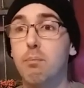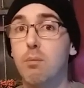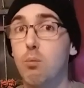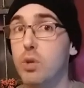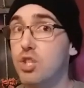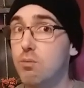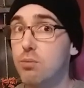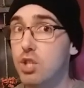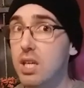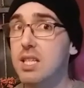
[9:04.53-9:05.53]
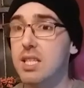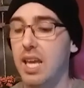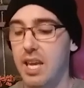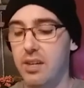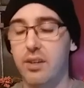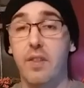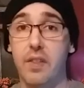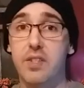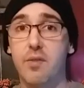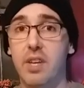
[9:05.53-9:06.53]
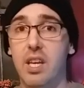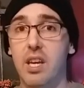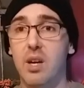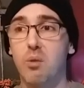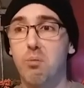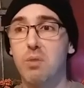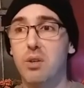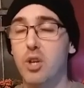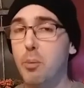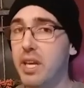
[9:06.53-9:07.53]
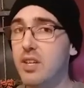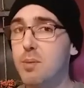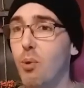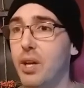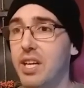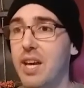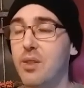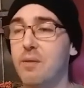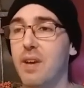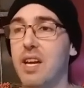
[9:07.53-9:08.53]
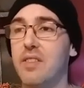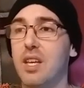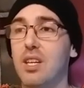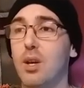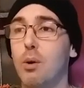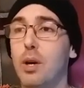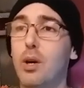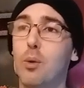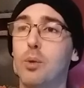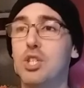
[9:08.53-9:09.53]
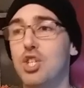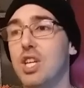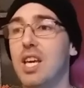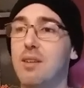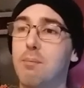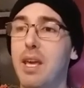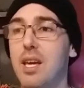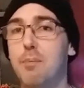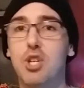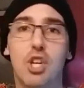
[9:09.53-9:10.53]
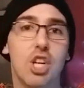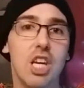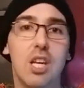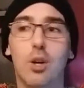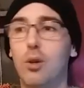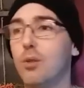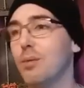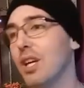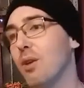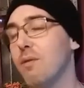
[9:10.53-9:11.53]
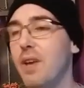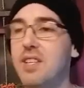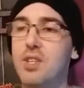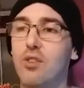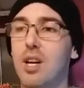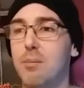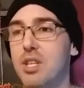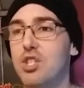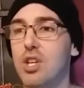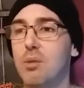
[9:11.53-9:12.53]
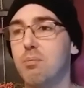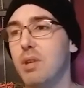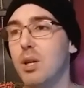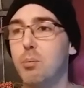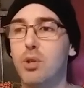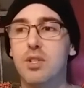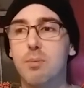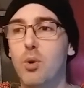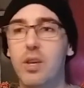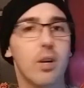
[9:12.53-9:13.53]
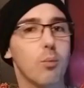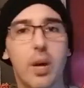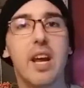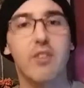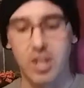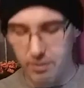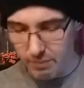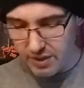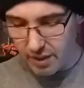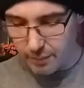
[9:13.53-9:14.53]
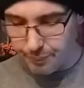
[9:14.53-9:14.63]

which she indicated in this video. You know, nobody else pointed out the fact that, you know, oh, wouldn't she get makeup she could eat, or, you know, face scrub that she could, you know, put in a smoothie or whatever. So,